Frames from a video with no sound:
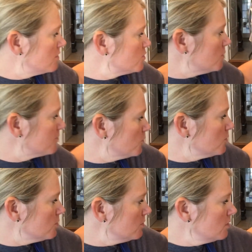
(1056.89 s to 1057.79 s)
to a
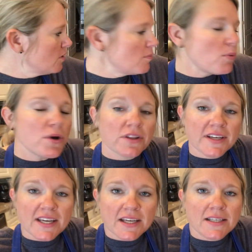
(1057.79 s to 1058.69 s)
full boil
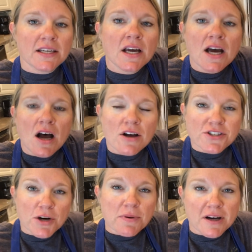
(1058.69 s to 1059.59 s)
again, I'll
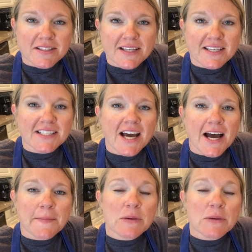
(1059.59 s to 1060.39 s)
start processing time.